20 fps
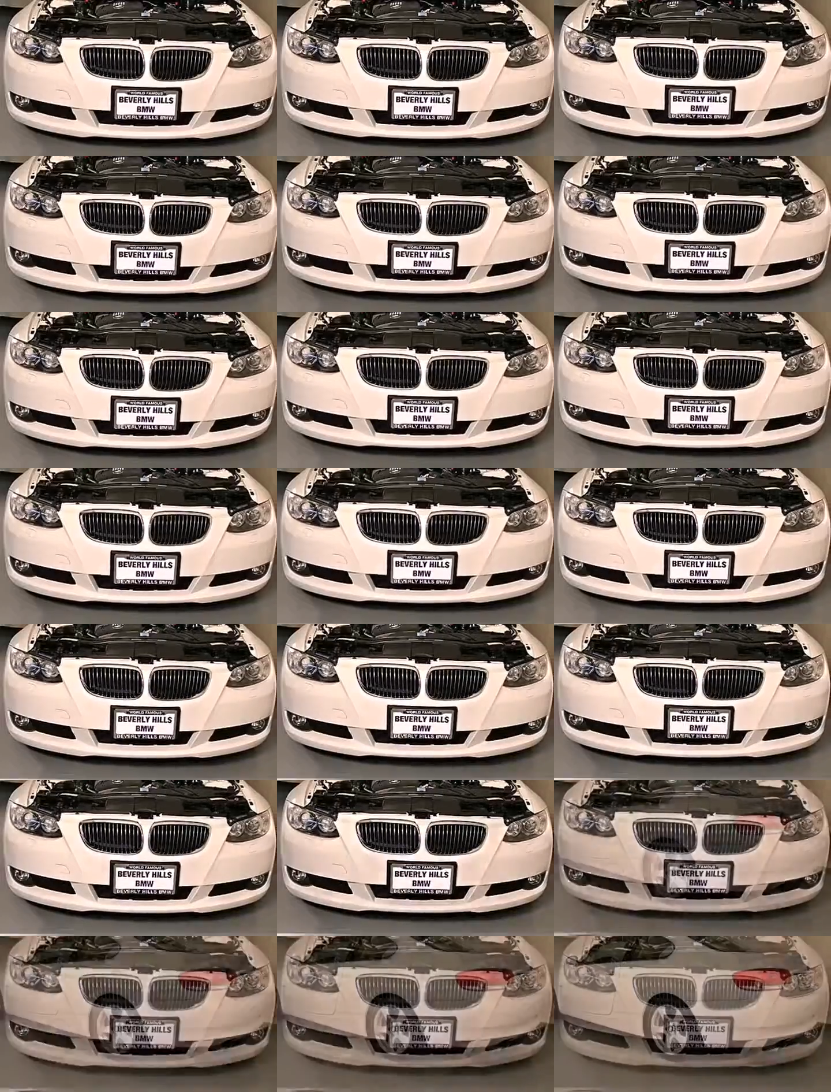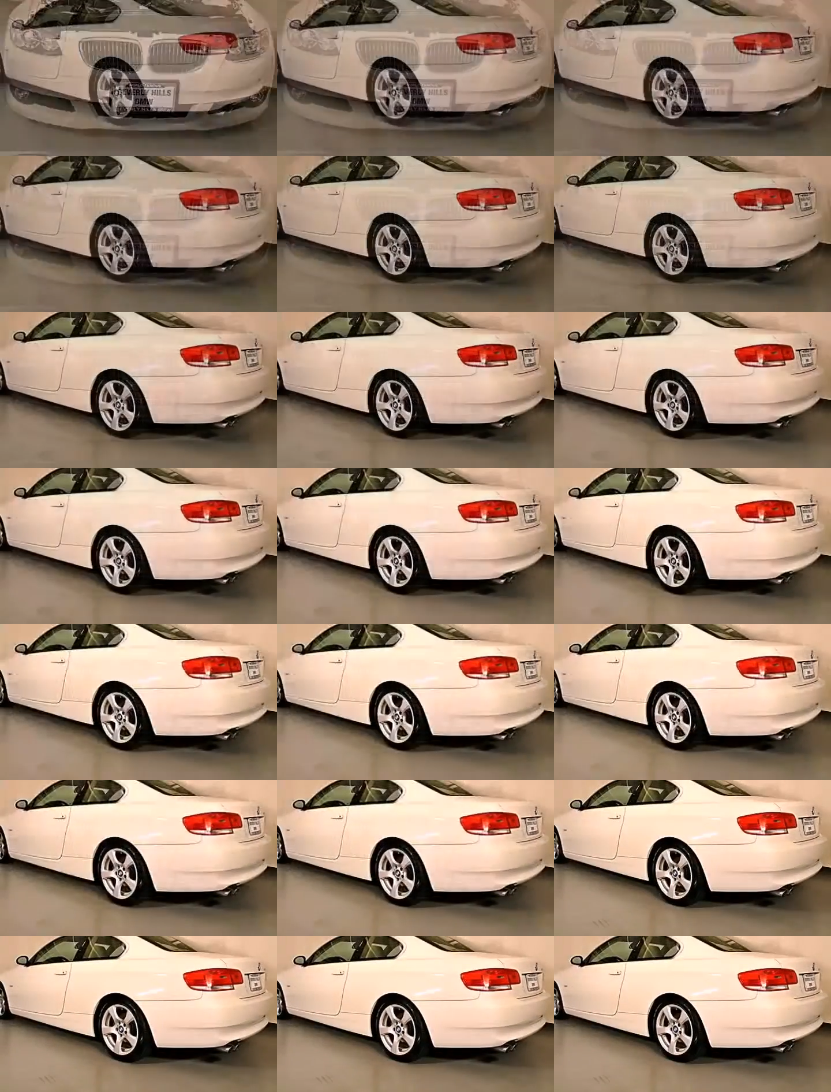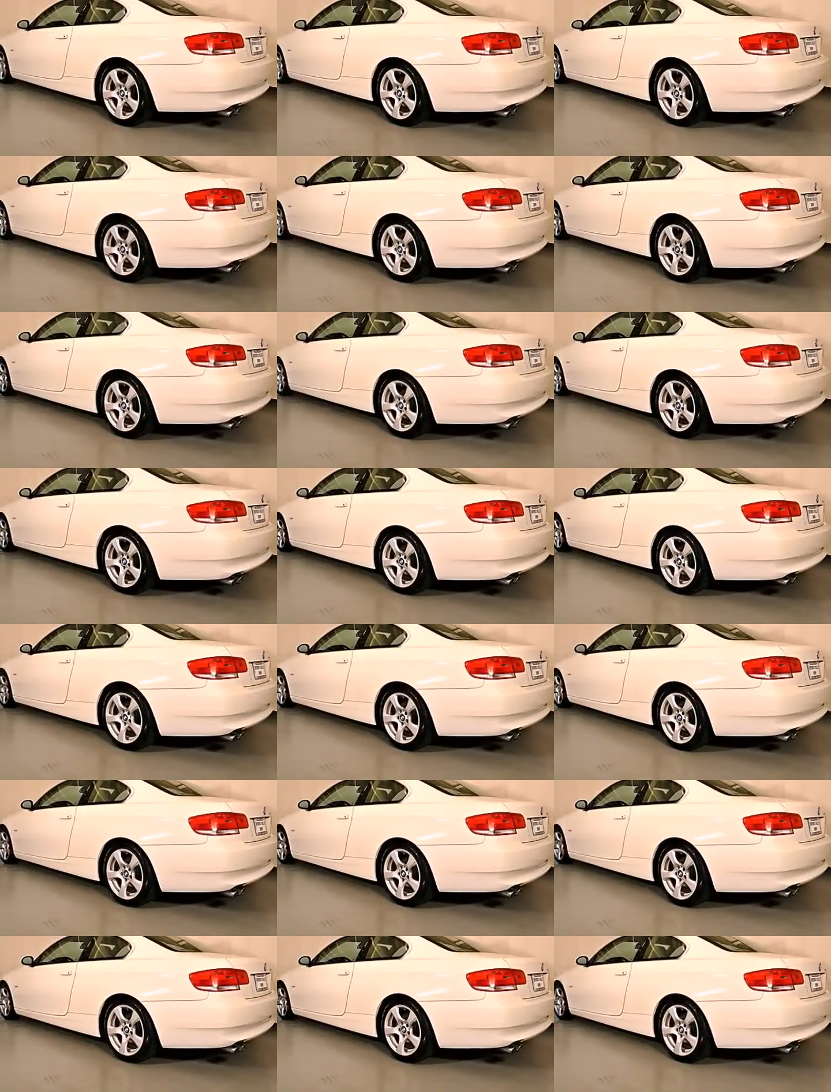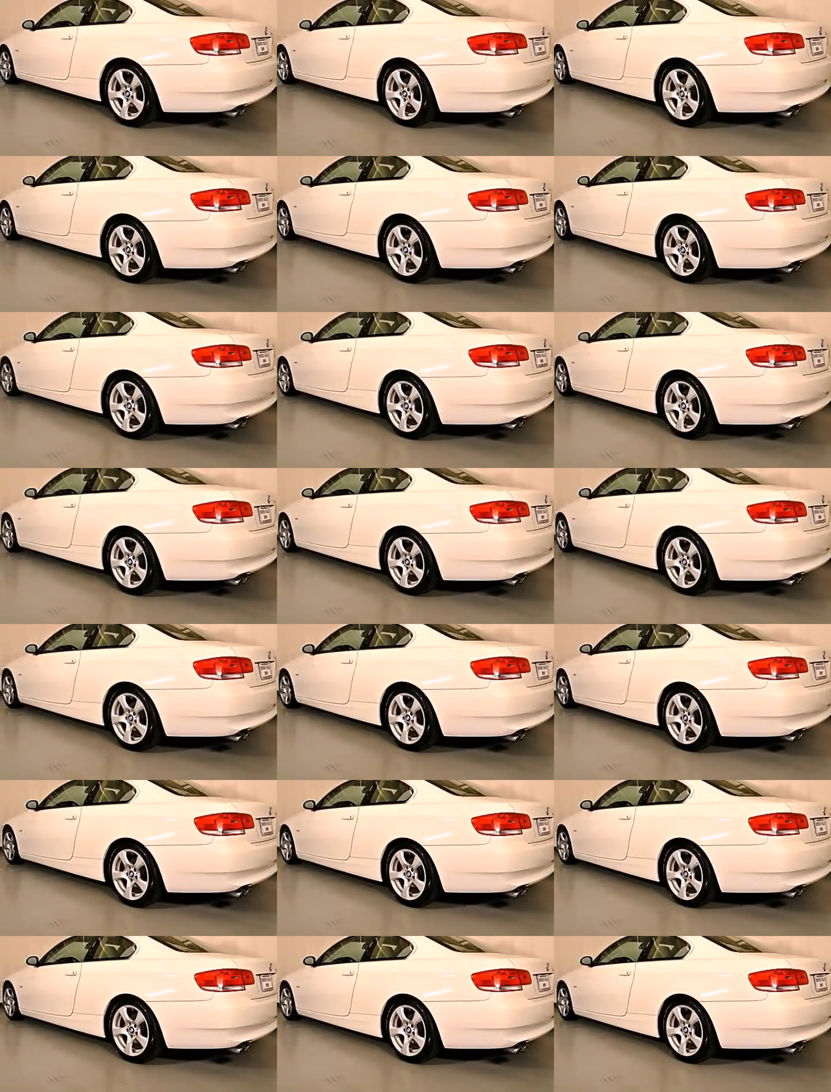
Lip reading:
[unreadable: no face in view]